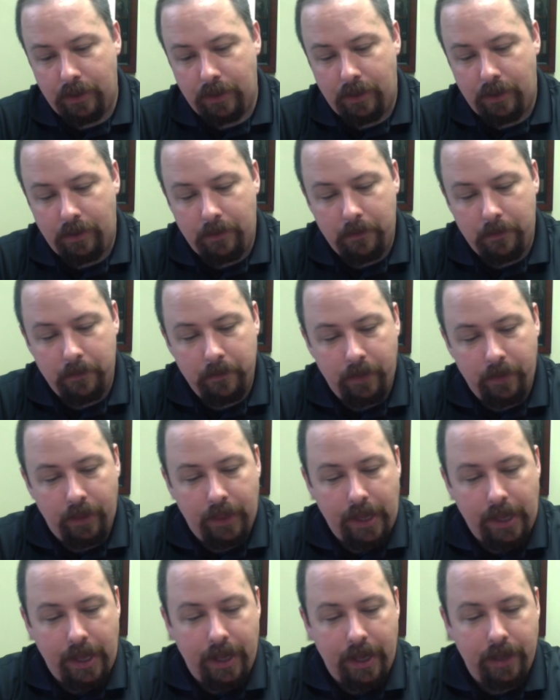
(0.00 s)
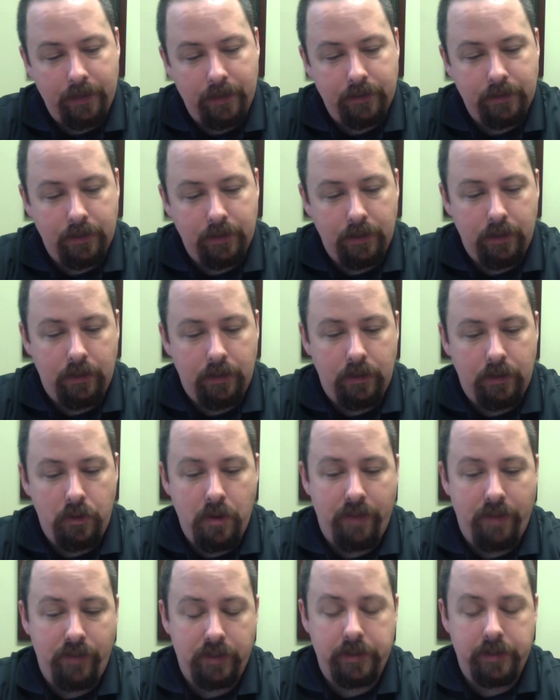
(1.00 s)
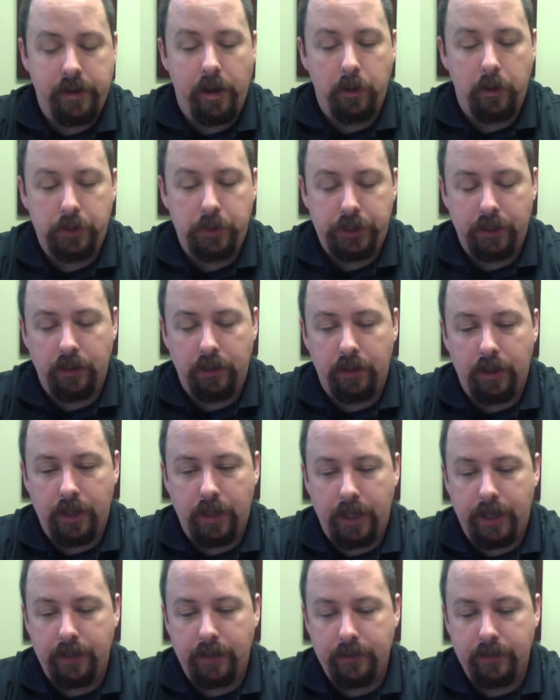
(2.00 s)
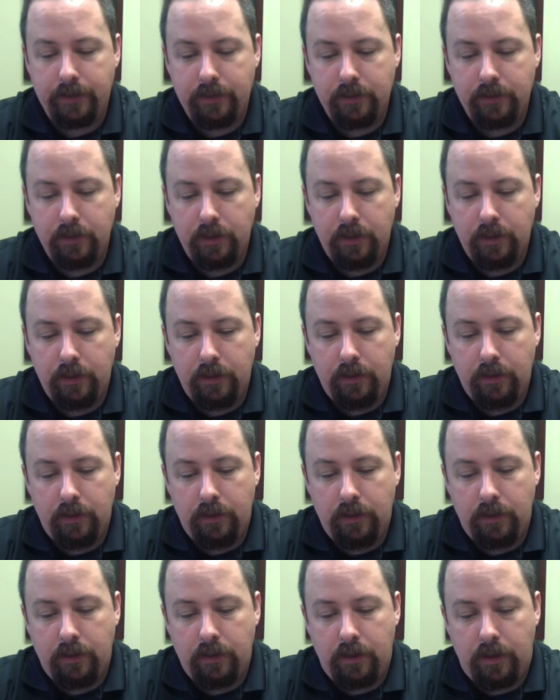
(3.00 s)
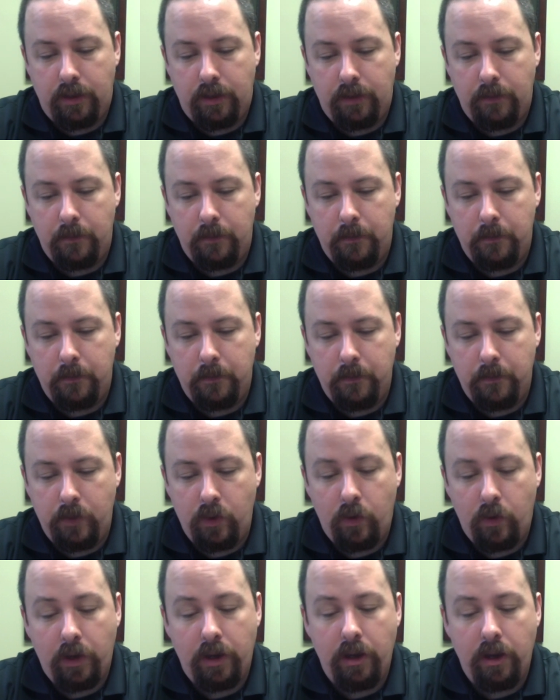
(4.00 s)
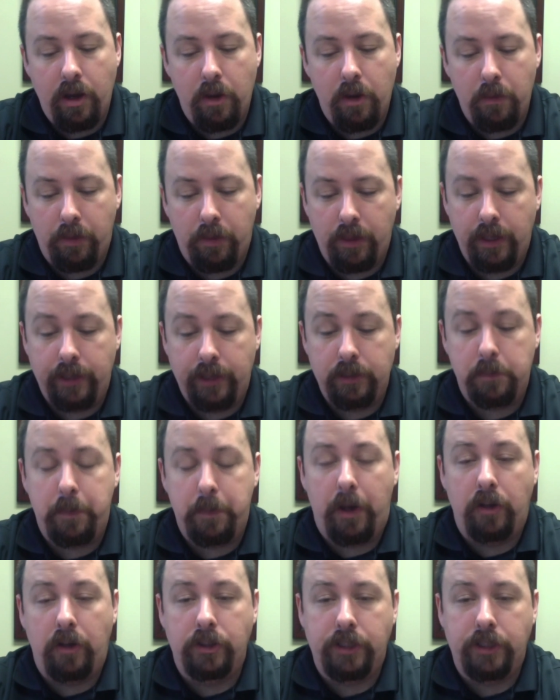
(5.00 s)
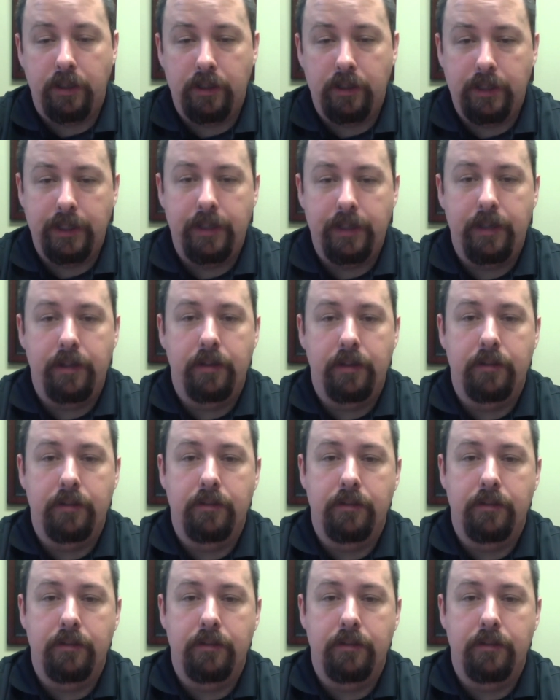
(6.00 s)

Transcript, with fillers: Um, that you have this notion that um, you can know things personally and